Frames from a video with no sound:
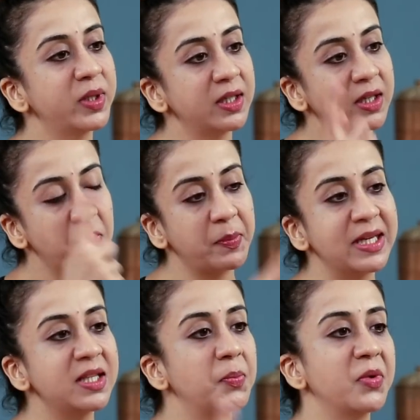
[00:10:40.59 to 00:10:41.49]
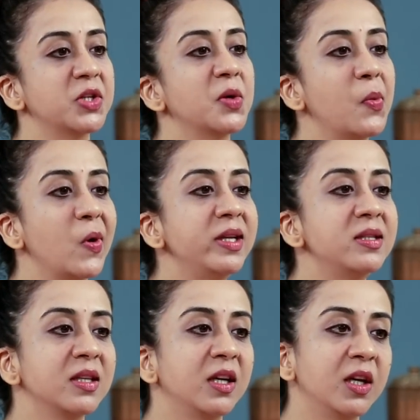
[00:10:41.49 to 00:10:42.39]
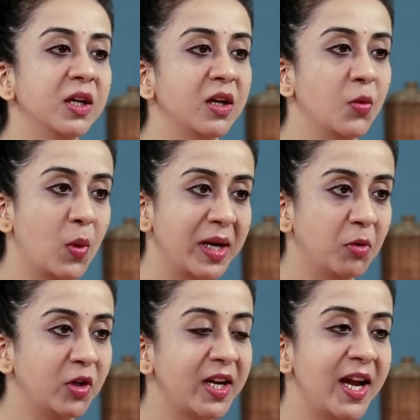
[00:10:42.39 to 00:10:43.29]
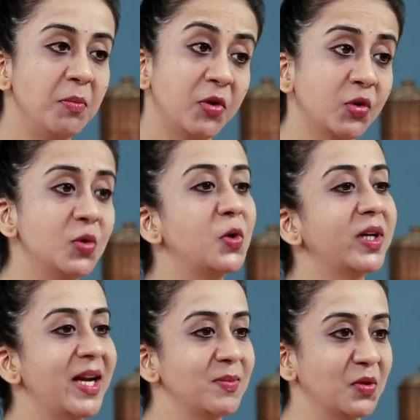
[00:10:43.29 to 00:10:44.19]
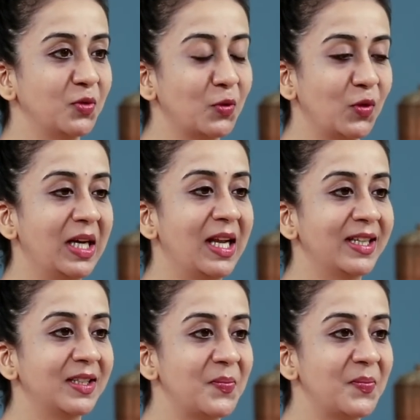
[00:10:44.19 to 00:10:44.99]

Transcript: You can repeat the pressure points one more time or two more times if you feel like